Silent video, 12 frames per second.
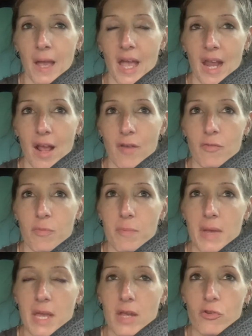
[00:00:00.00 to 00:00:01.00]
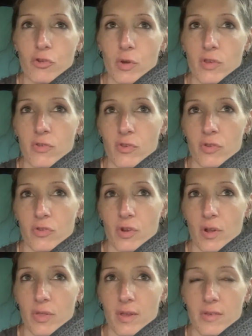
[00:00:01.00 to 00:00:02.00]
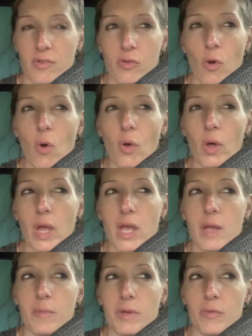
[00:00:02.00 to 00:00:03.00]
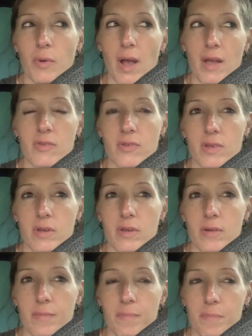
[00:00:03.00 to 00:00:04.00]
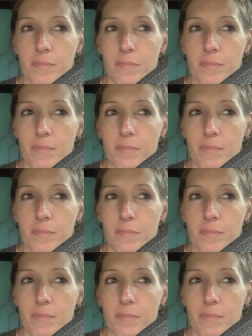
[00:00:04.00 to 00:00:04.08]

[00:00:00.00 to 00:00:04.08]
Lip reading: And I've made choices on certain things. This whole AMD Ryzen,